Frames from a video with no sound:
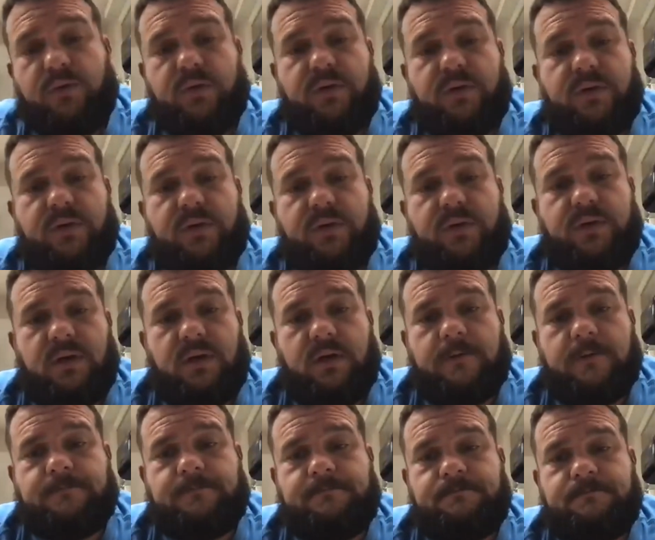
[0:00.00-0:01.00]
long
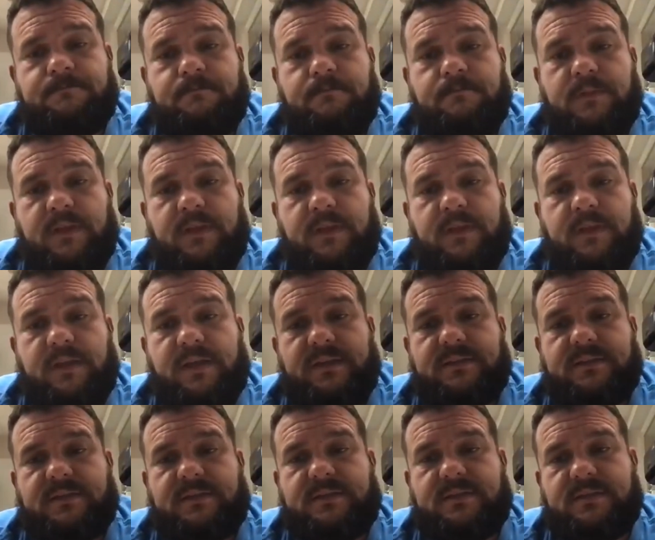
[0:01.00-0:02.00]
run.
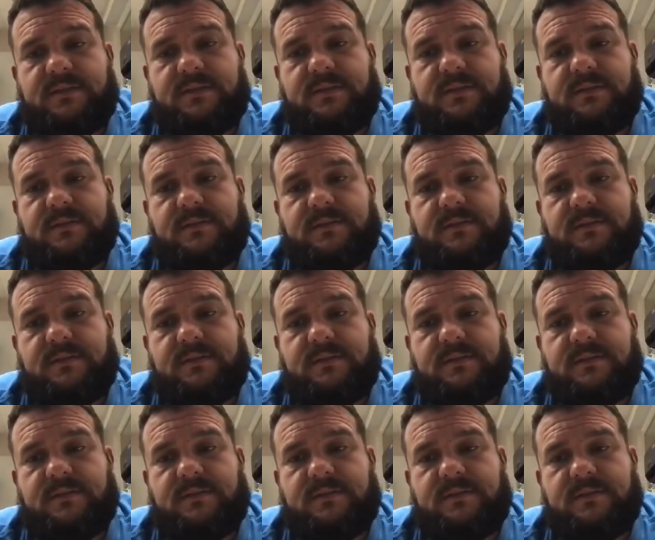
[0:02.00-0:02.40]
It is,